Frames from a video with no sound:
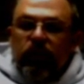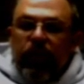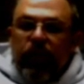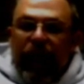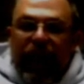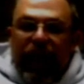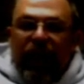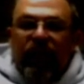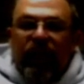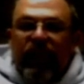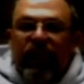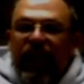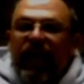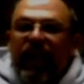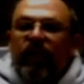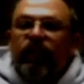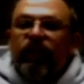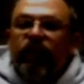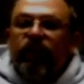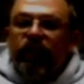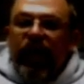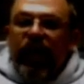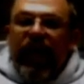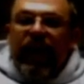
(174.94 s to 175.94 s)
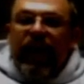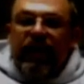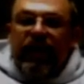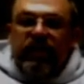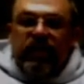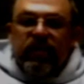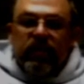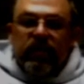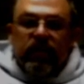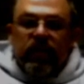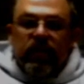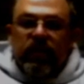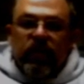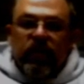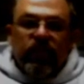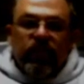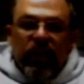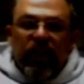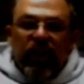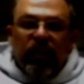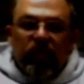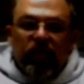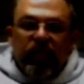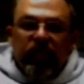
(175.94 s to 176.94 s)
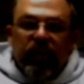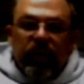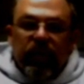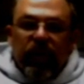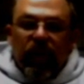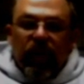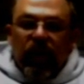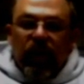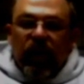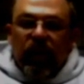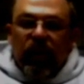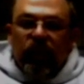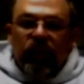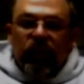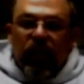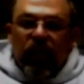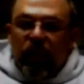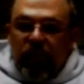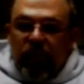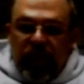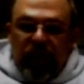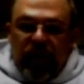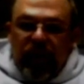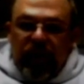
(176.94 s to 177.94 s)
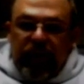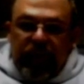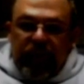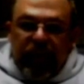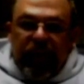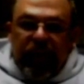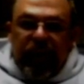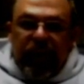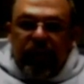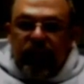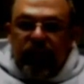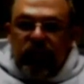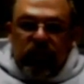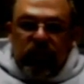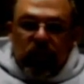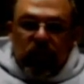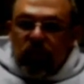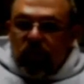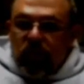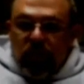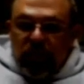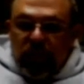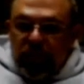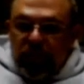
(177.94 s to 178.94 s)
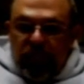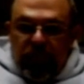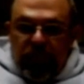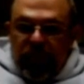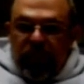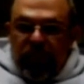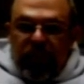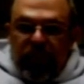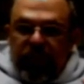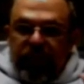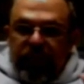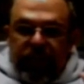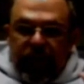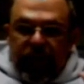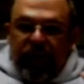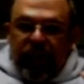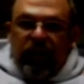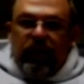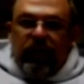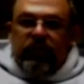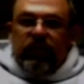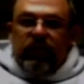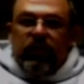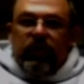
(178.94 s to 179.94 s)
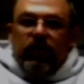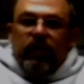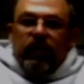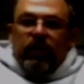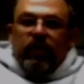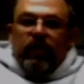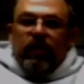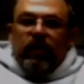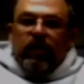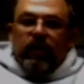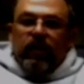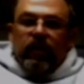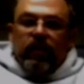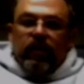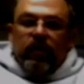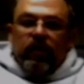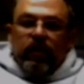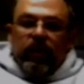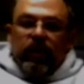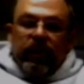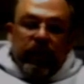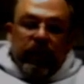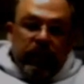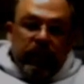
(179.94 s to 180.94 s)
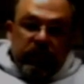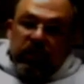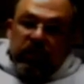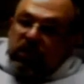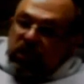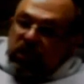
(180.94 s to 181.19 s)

how did that affect the development of America and the so-called American character? And to